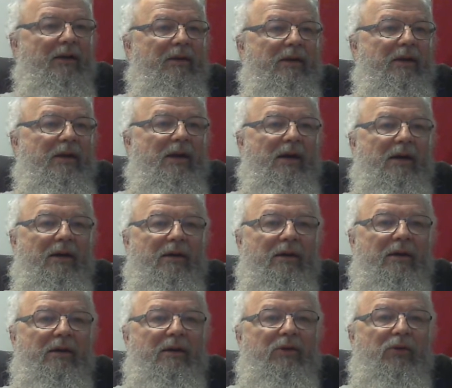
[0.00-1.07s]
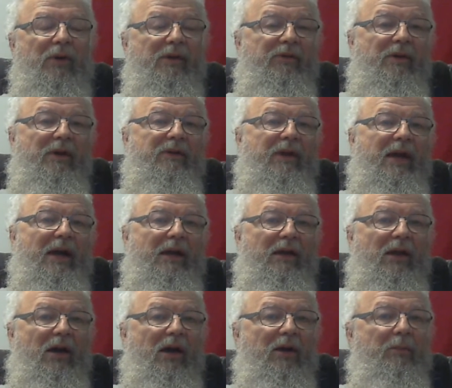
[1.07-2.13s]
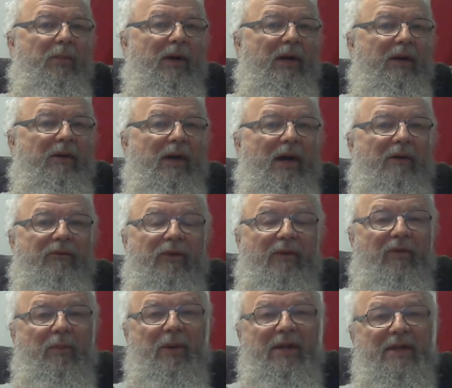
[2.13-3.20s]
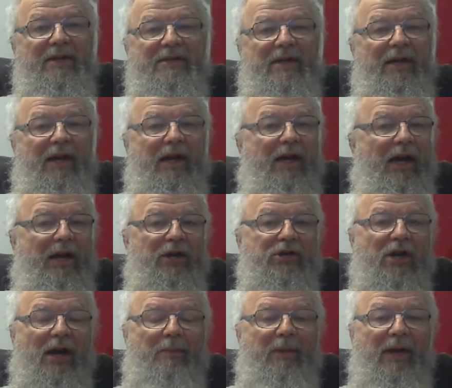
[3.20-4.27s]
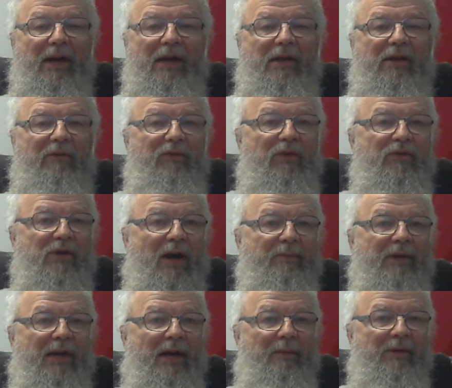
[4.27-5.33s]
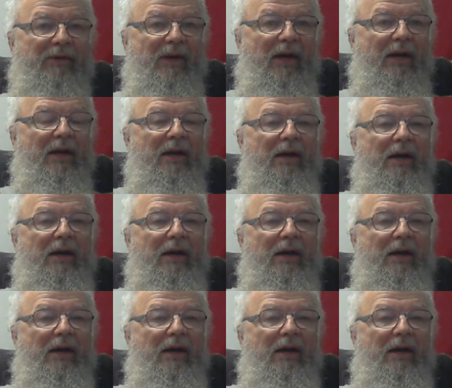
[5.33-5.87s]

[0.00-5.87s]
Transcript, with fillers: the Toys R Us catalog, but for everybody that's done any kind of shopping, I guess if you've shopped at Amazon,